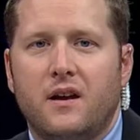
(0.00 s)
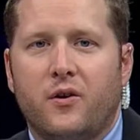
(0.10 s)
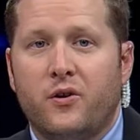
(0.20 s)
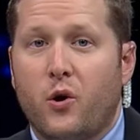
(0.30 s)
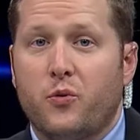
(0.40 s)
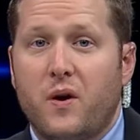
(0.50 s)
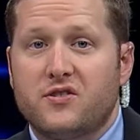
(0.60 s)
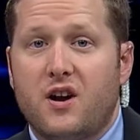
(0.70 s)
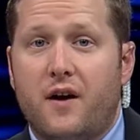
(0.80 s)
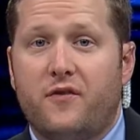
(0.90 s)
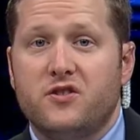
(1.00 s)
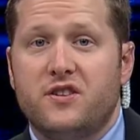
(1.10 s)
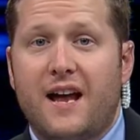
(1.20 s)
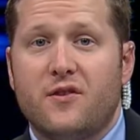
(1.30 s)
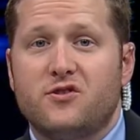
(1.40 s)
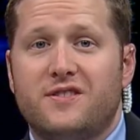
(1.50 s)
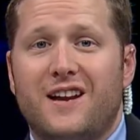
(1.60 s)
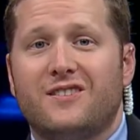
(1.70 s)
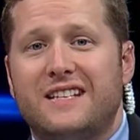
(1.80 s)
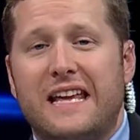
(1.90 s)
The Northwest Conference announced
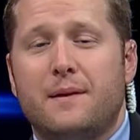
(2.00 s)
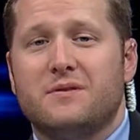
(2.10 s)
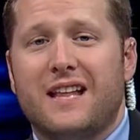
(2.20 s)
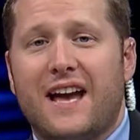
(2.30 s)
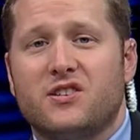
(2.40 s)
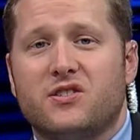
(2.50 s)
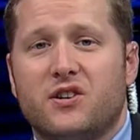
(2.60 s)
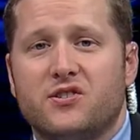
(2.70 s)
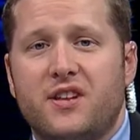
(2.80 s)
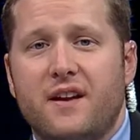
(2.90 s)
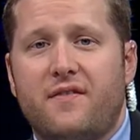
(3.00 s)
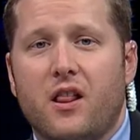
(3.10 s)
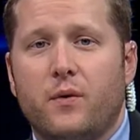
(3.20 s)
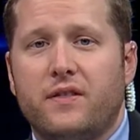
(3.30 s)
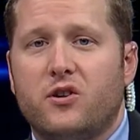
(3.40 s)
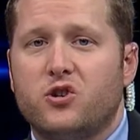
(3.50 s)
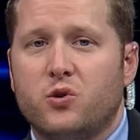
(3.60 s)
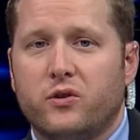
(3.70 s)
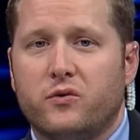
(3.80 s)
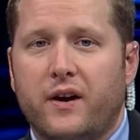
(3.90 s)
their teams last Thursday following their
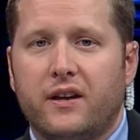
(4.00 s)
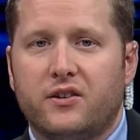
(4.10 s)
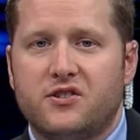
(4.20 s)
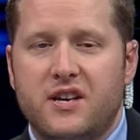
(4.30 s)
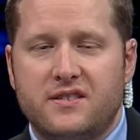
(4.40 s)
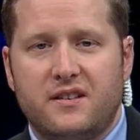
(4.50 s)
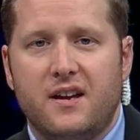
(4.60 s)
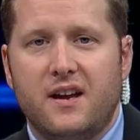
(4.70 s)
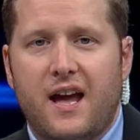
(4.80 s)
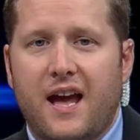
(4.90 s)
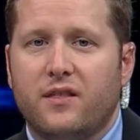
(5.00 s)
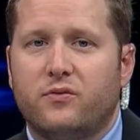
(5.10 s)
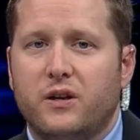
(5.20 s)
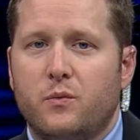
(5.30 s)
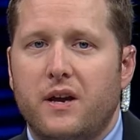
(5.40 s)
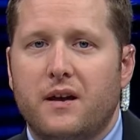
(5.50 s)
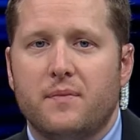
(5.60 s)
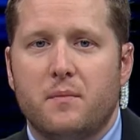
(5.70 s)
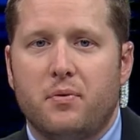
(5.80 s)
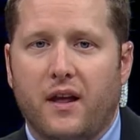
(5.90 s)
shortened regular season and three-week
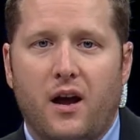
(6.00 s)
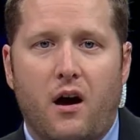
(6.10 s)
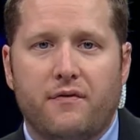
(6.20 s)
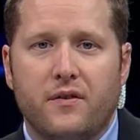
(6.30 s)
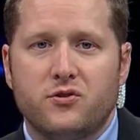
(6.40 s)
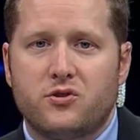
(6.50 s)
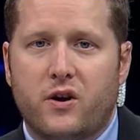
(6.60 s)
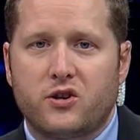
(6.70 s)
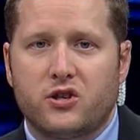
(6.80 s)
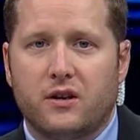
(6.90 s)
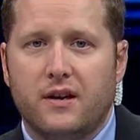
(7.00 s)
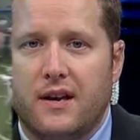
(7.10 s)
playoff structure.